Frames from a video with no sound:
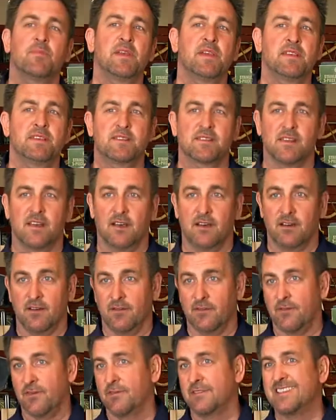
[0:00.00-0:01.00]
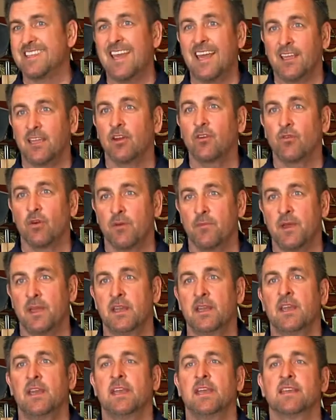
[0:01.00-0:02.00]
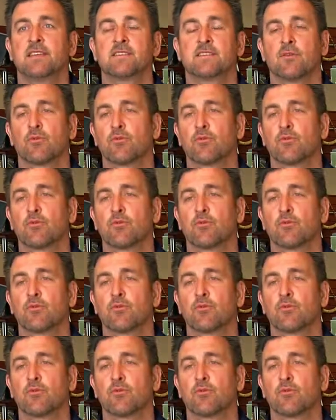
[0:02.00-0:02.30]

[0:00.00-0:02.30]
piece of tech equipment is